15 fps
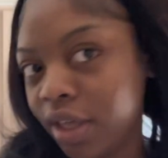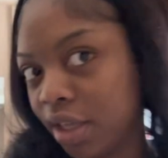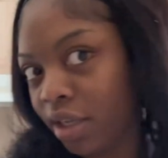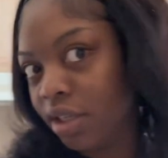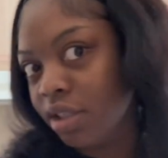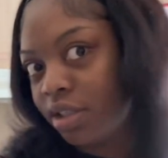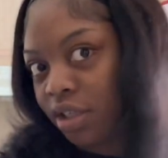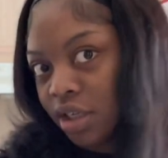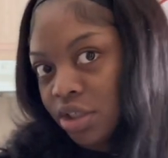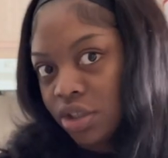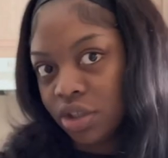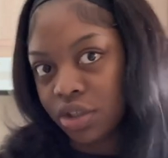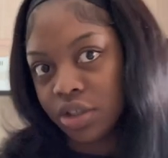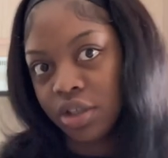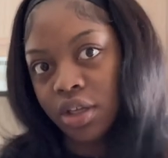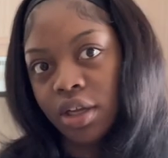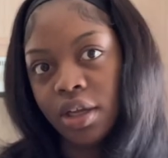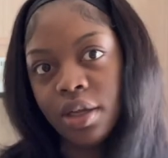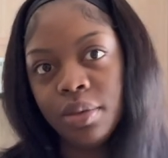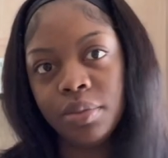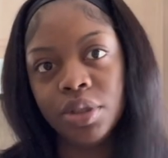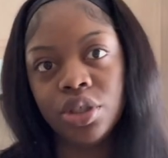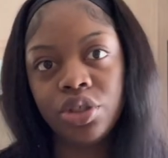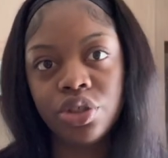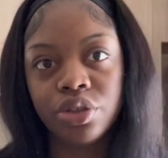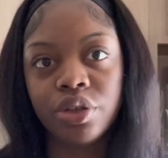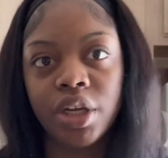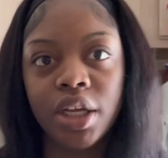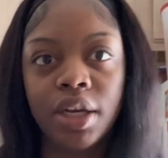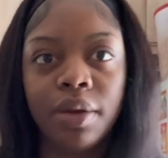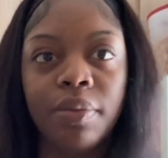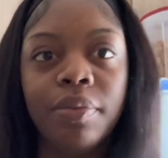and this side just is straight.